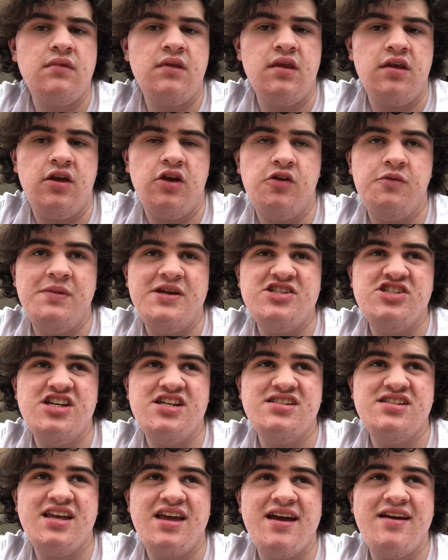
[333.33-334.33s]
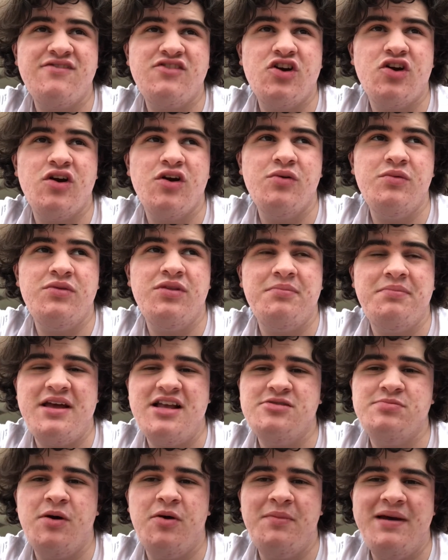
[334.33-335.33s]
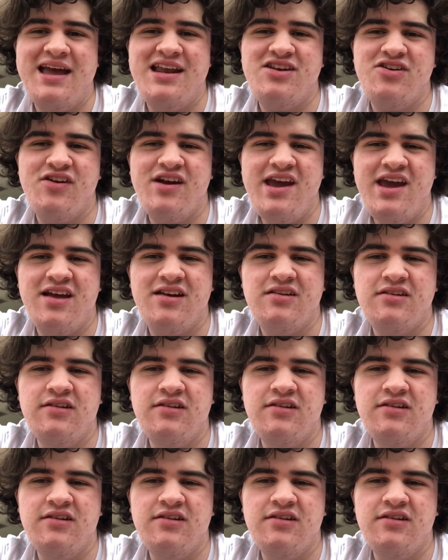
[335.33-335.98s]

You'd be chasing after her with a baseball bat in your hand.